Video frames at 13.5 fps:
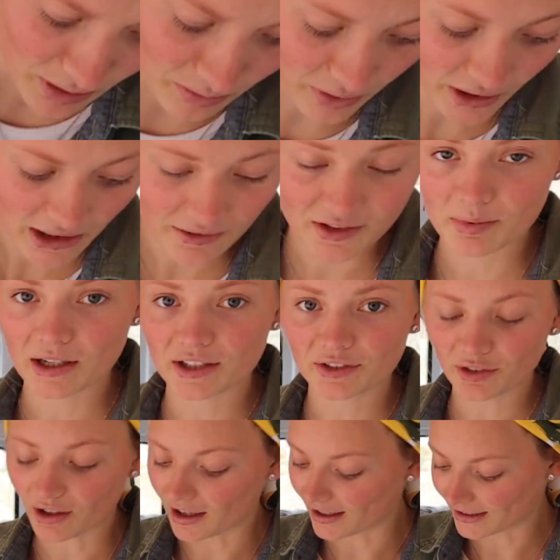been plenty of space
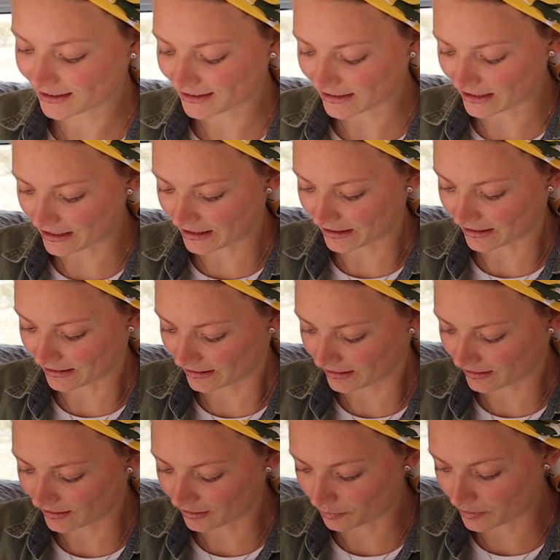for us, and
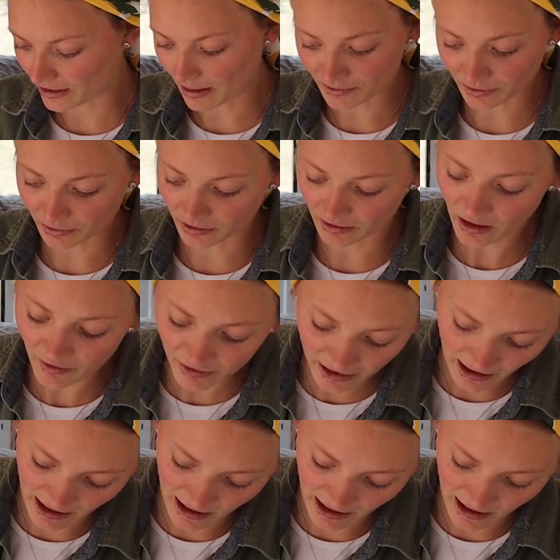we absolutely love it. It